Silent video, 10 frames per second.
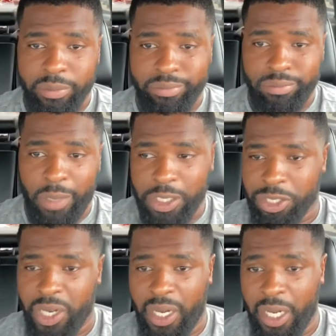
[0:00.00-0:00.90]
my
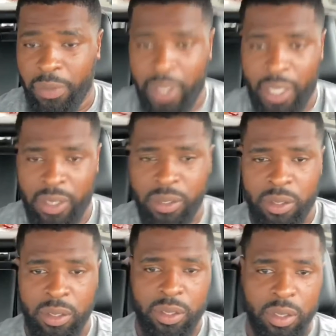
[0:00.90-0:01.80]
screen anyways.
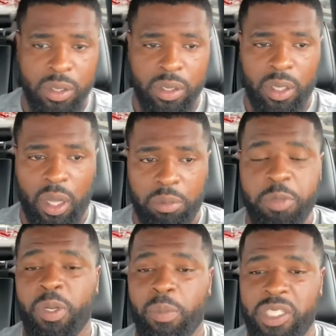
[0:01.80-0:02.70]
I'm
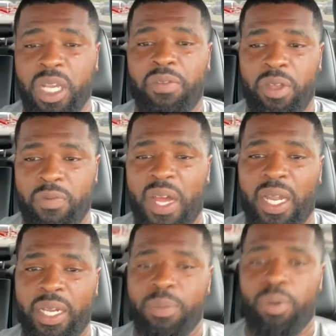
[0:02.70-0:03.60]
just pretty much giving you
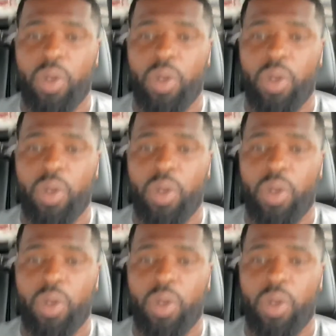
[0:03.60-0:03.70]
validated